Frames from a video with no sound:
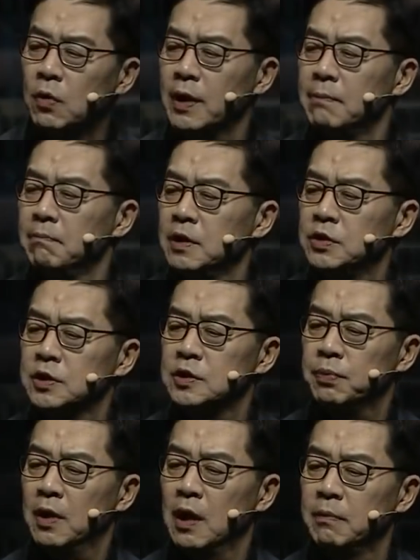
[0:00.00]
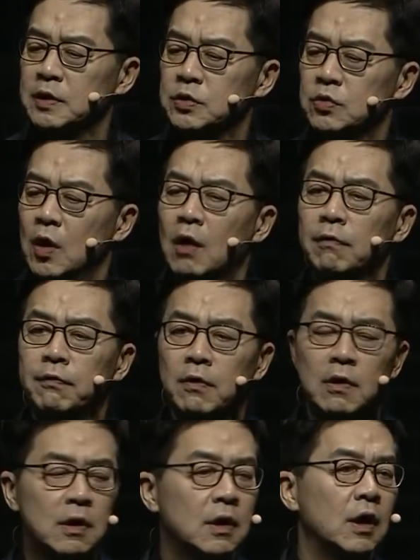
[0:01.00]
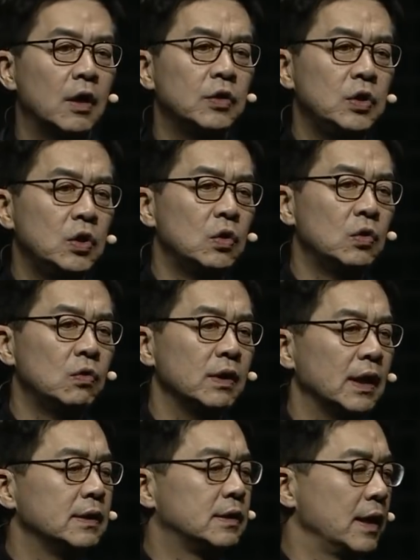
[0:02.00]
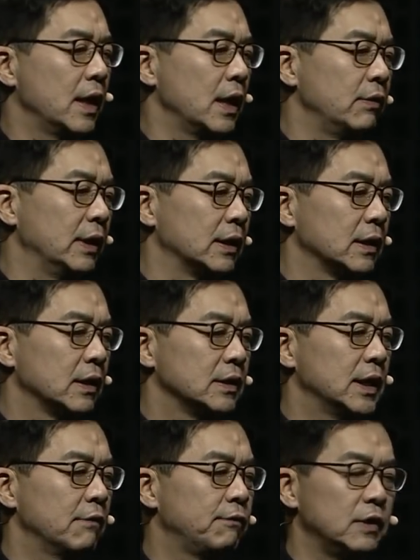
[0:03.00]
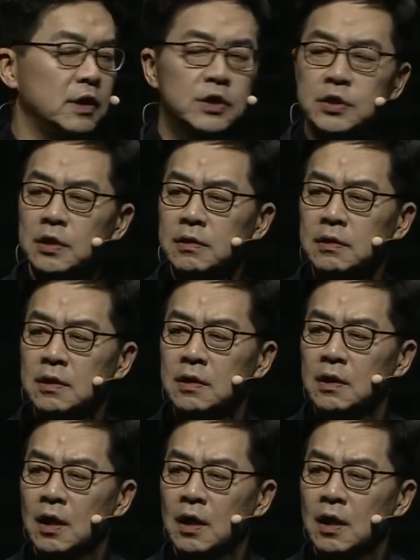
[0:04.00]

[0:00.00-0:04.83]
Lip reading: more ambitious promise to offer a new and daring definition